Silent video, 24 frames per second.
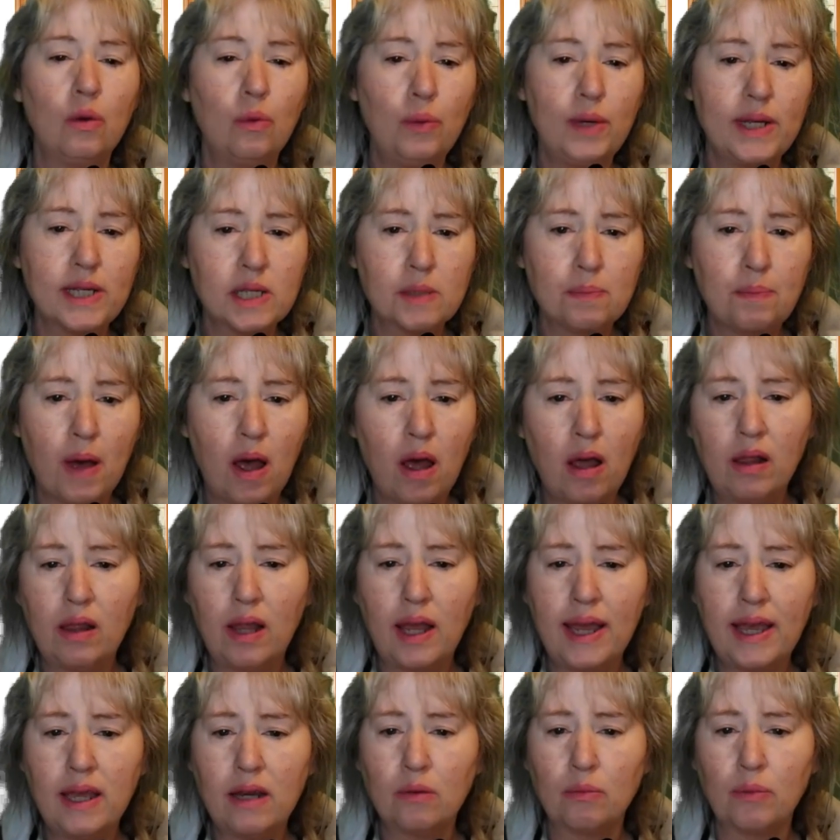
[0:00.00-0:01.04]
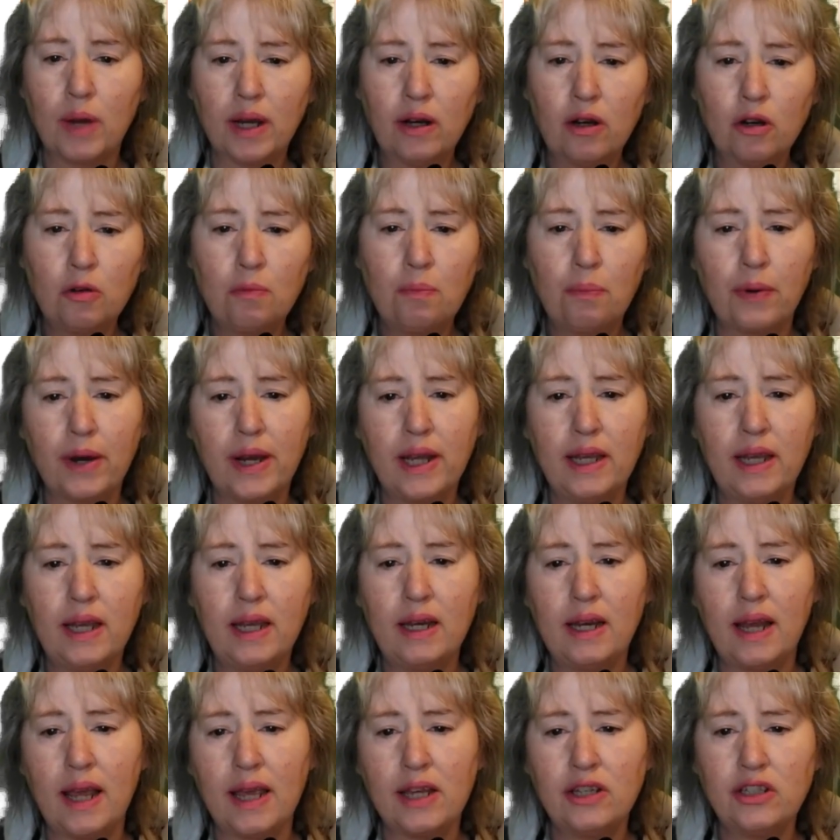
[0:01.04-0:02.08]
We spotlight record
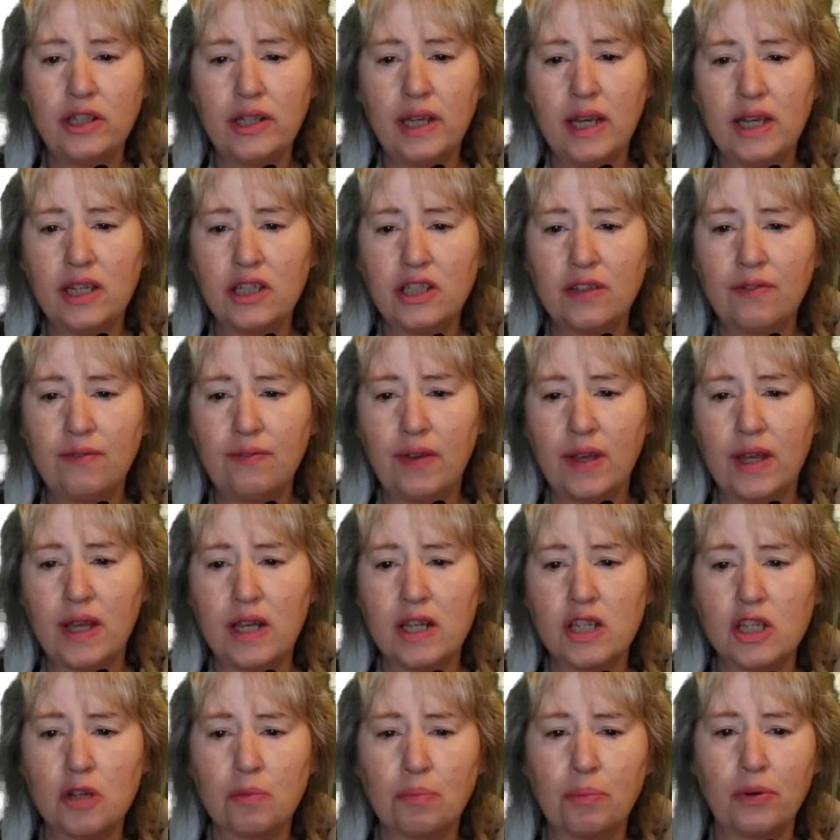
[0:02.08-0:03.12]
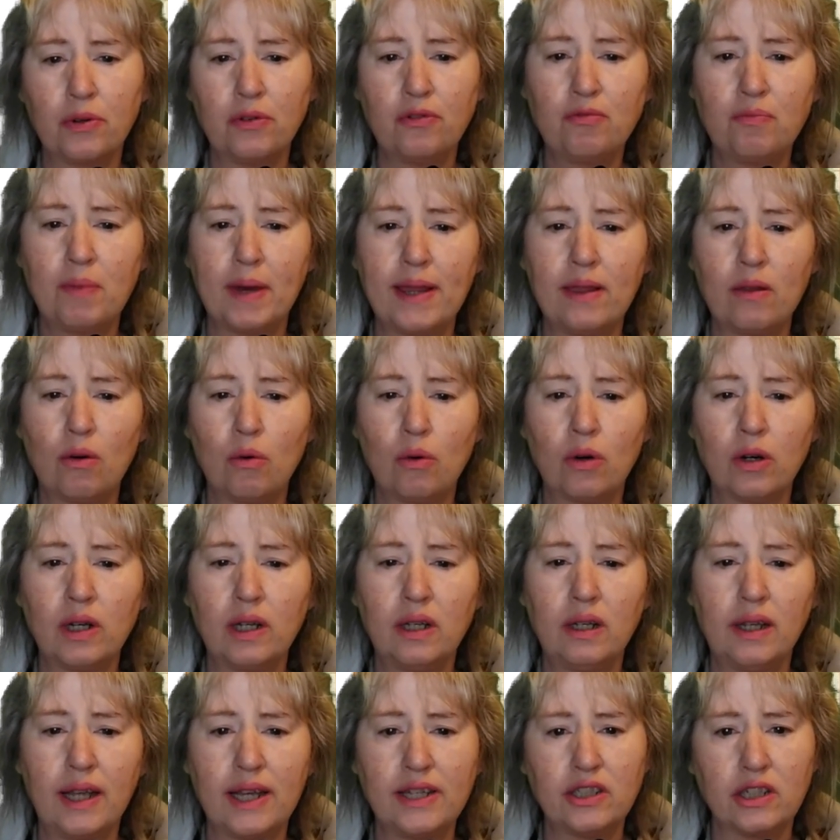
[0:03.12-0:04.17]
breaking education funds approved by the
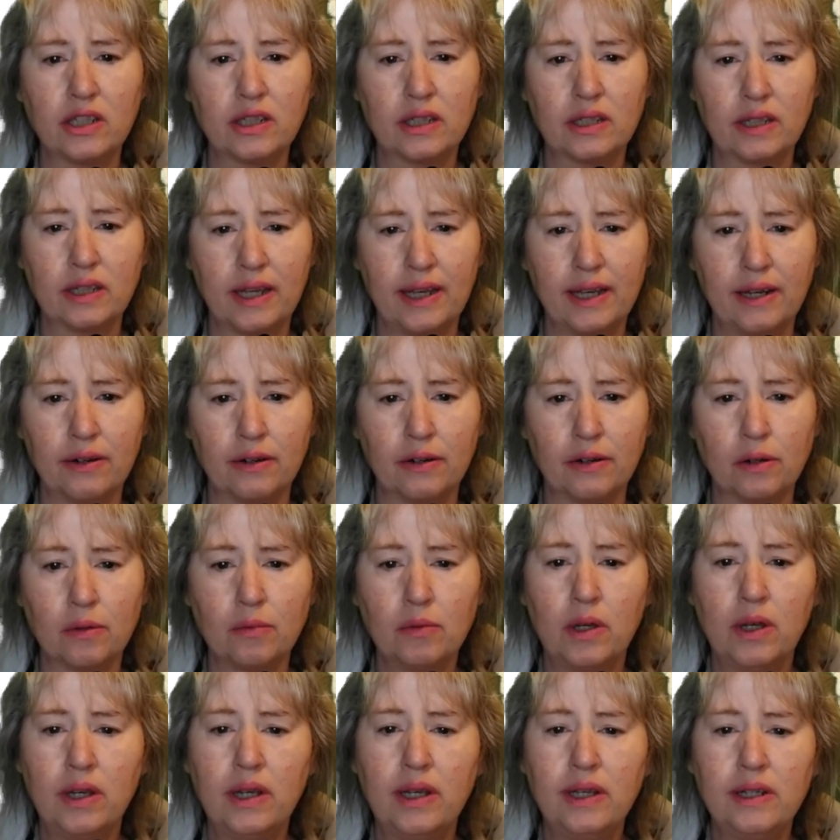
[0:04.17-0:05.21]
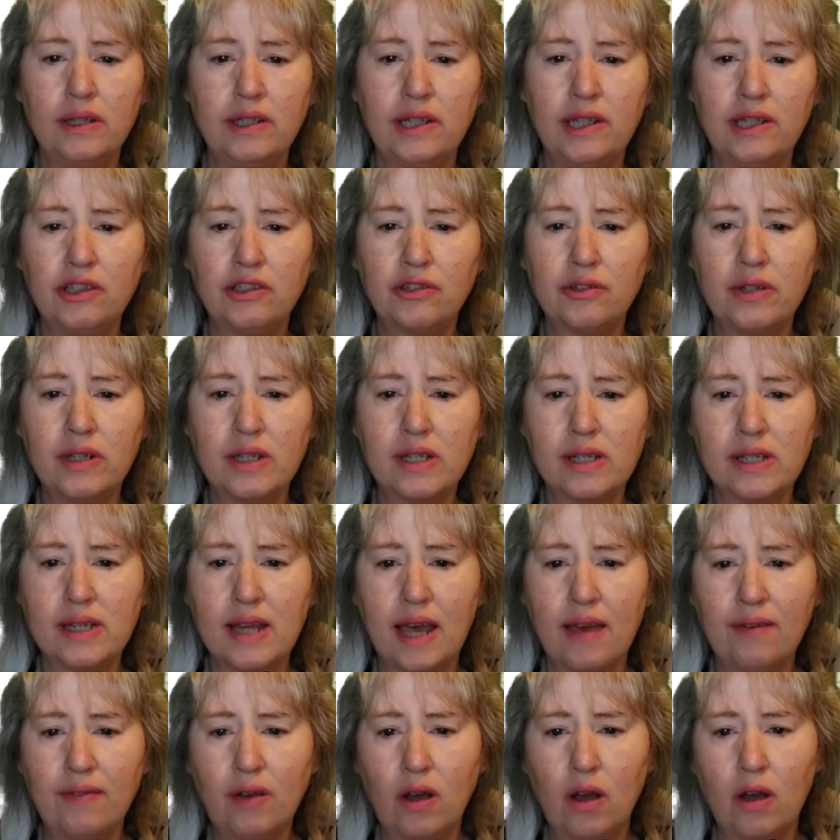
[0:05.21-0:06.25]
Oregon legislator, teacher and
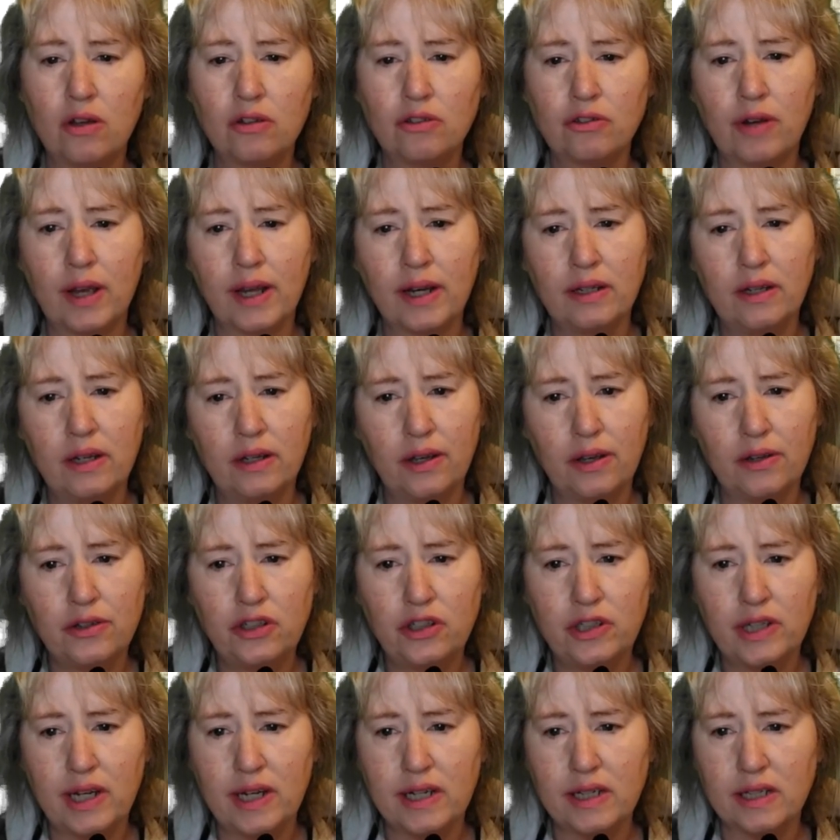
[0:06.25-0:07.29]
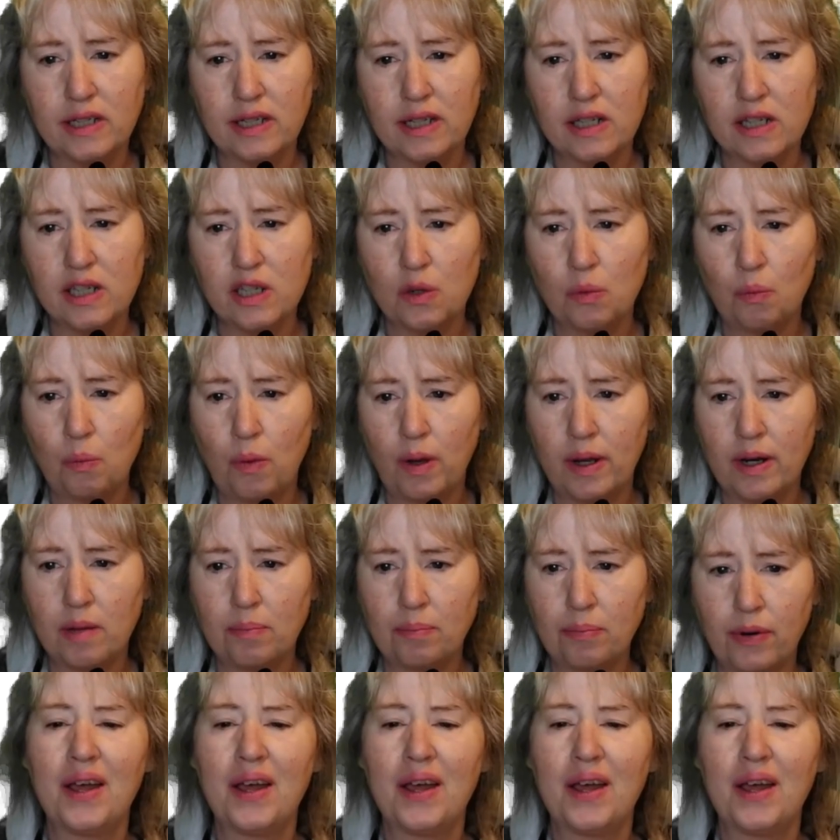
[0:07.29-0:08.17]
staff contract negotiations, and what a.